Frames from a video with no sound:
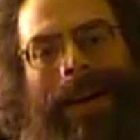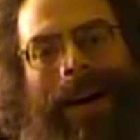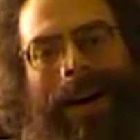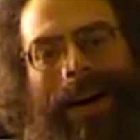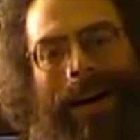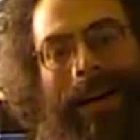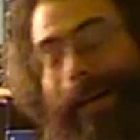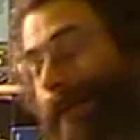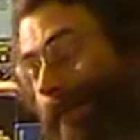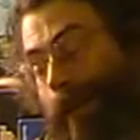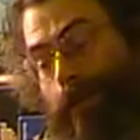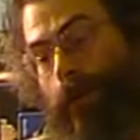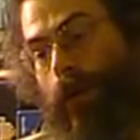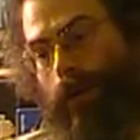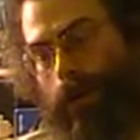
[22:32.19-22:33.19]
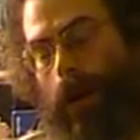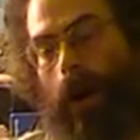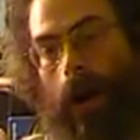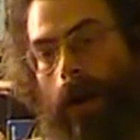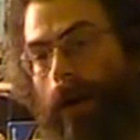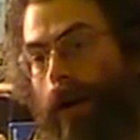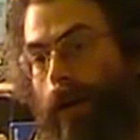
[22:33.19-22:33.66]
Uh, of course, the
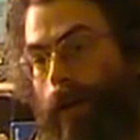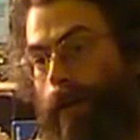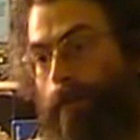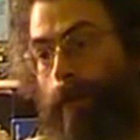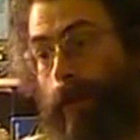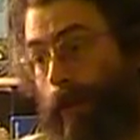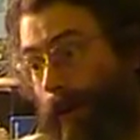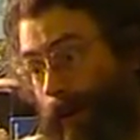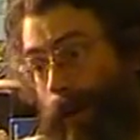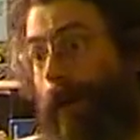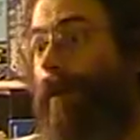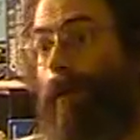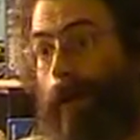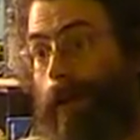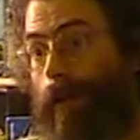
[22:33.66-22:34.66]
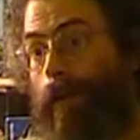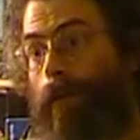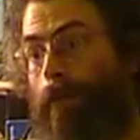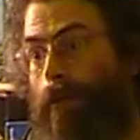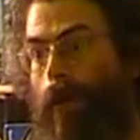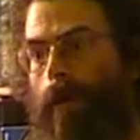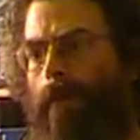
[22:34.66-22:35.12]
Harkonnen's ability is
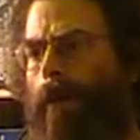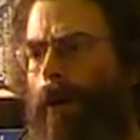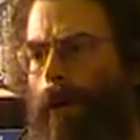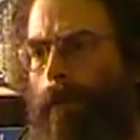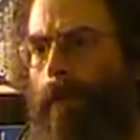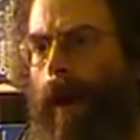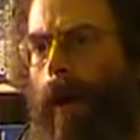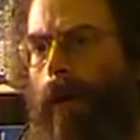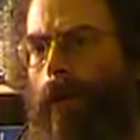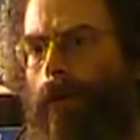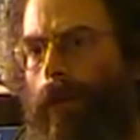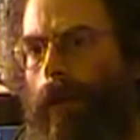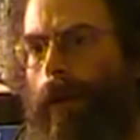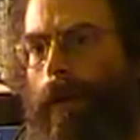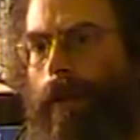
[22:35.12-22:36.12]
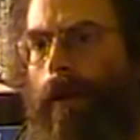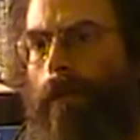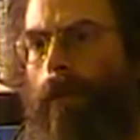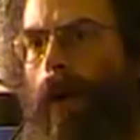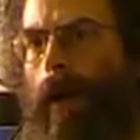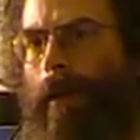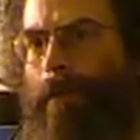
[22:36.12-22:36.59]
even more po powerful in some
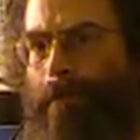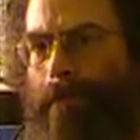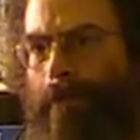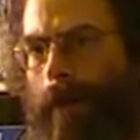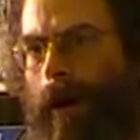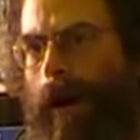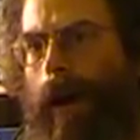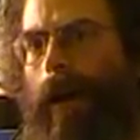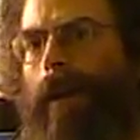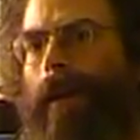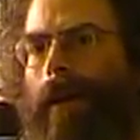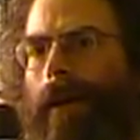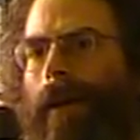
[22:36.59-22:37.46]
ways, but